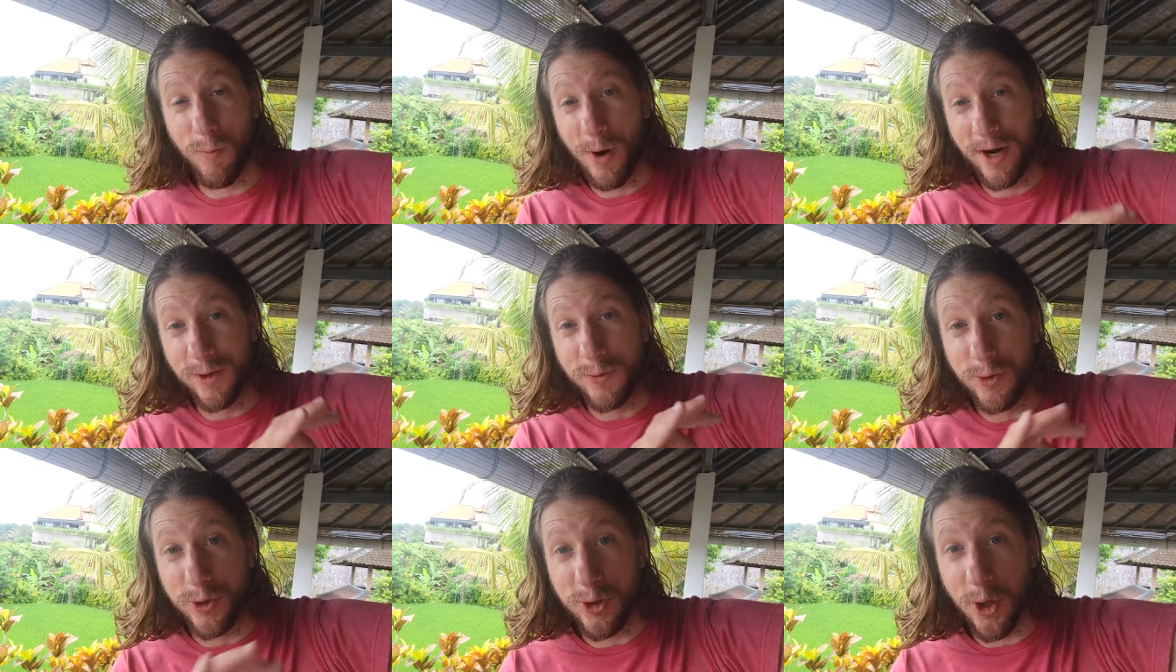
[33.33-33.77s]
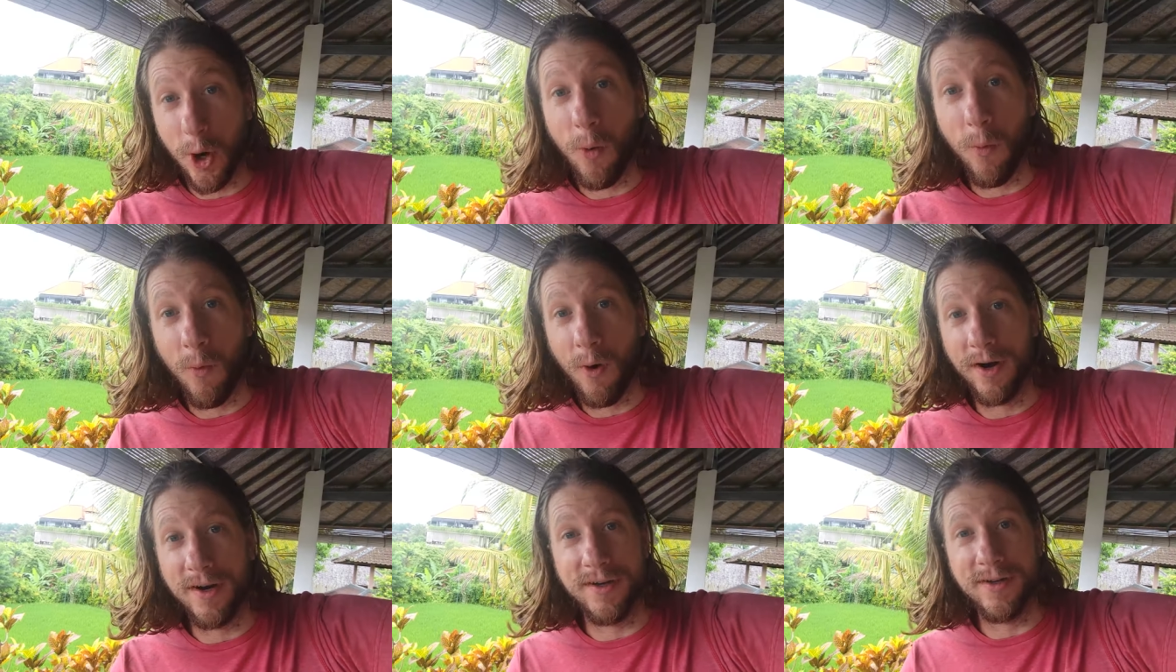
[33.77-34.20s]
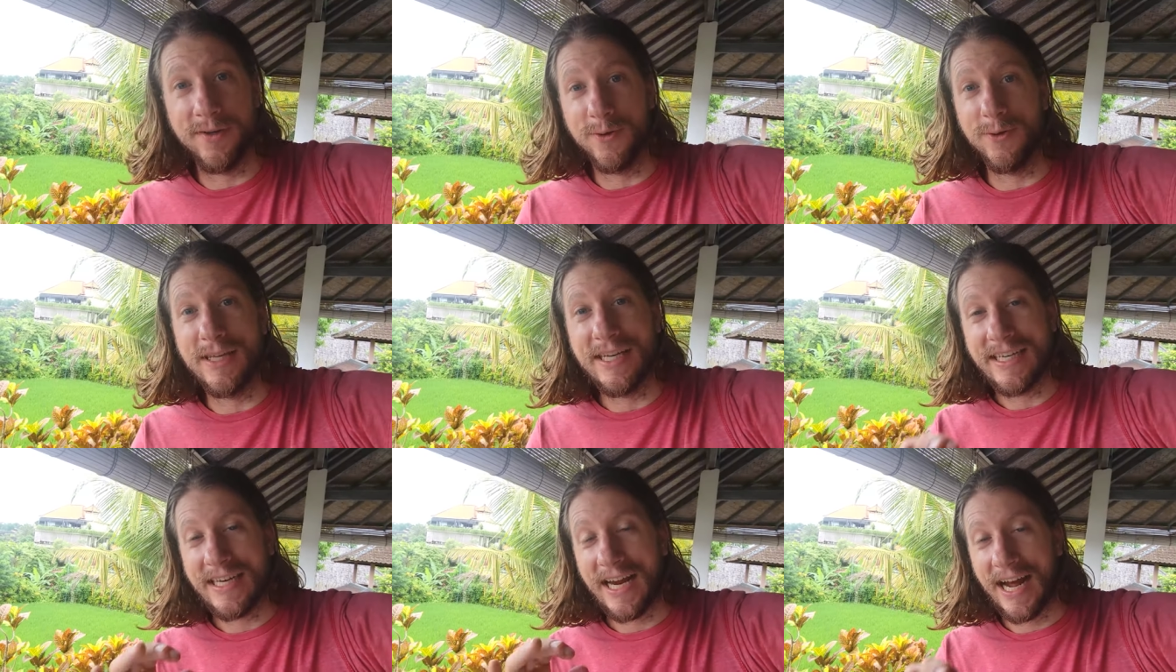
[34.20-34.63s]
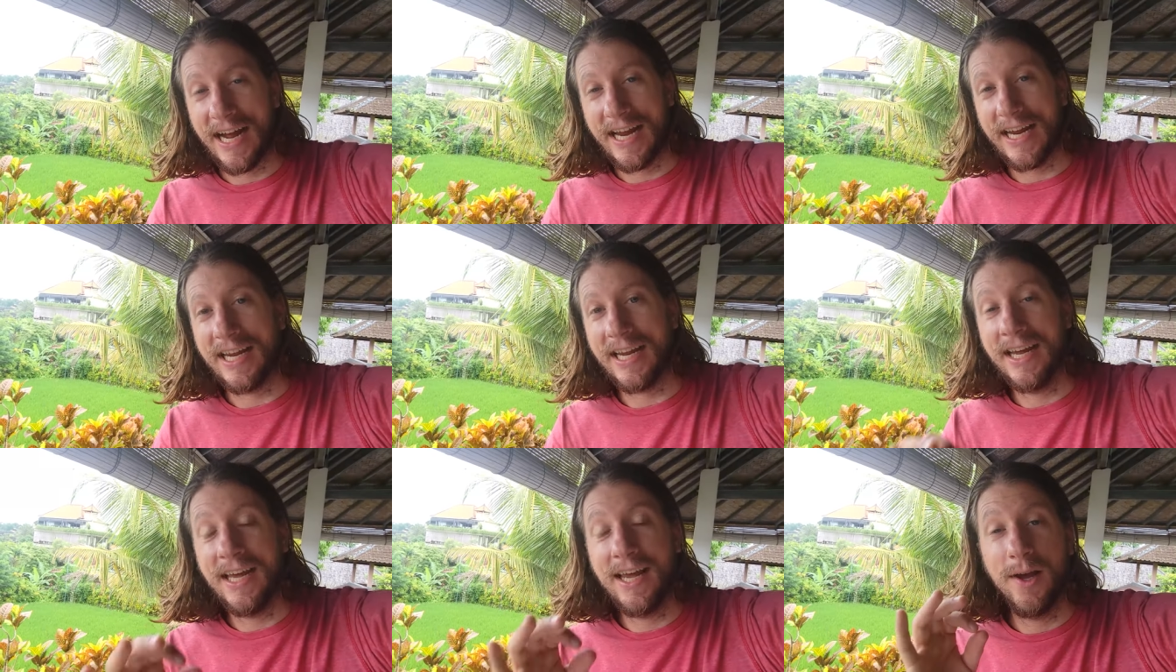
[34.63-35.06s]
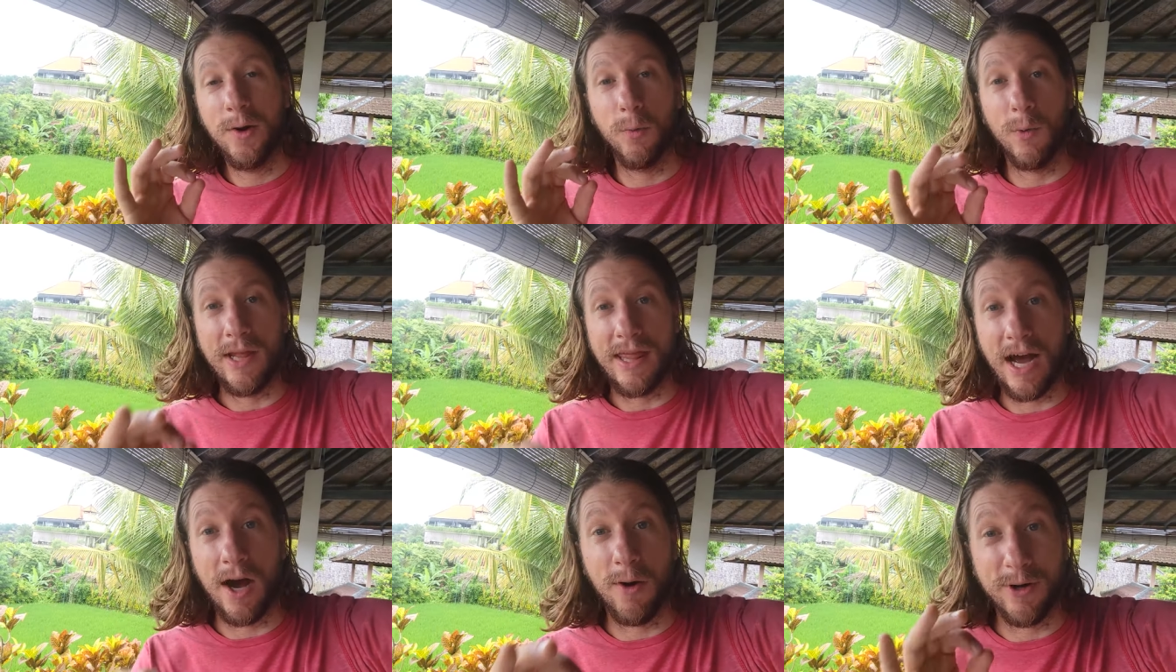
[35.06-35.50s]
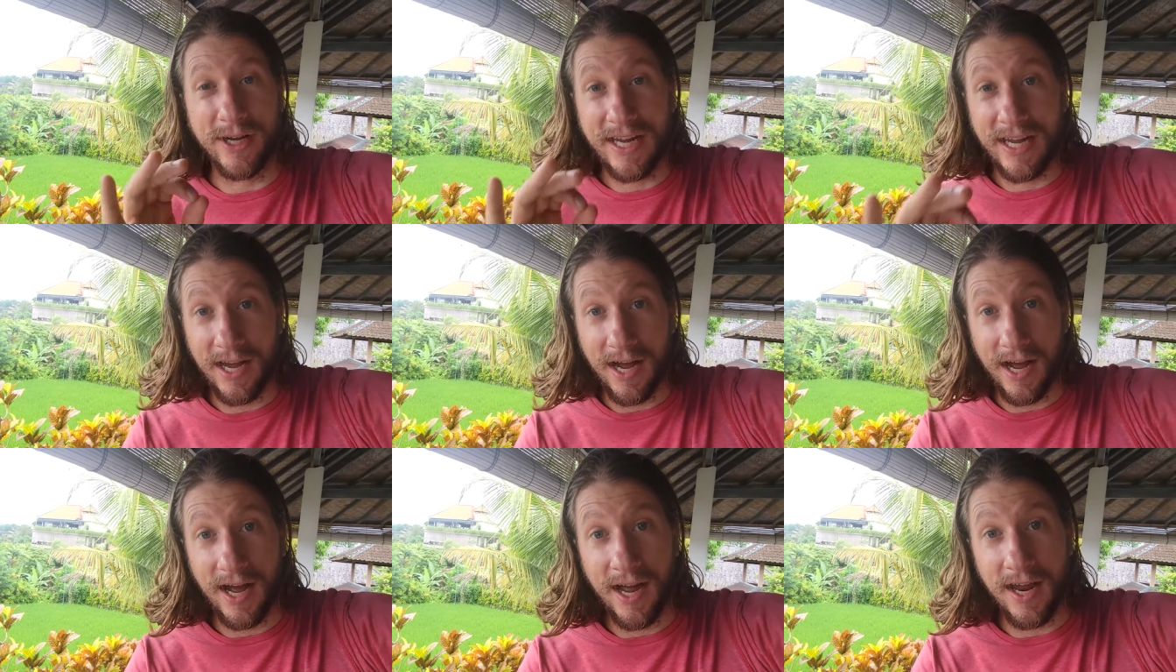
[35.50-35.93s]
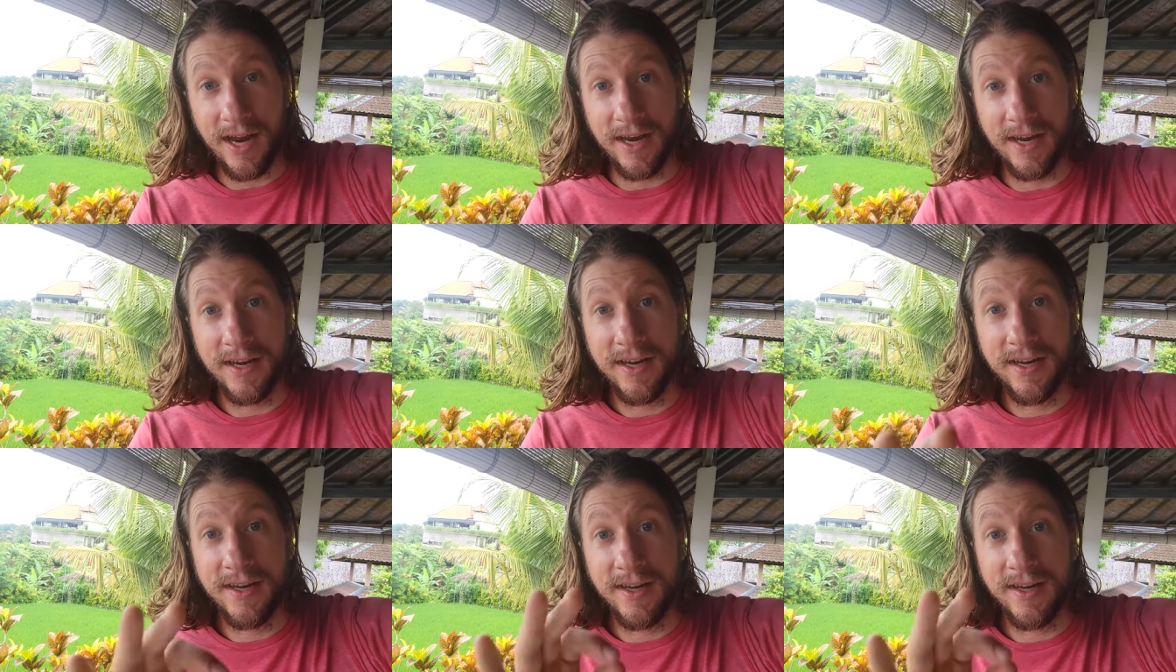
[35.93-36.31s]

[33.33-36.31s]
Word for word: why you don't want to do this hike without a guide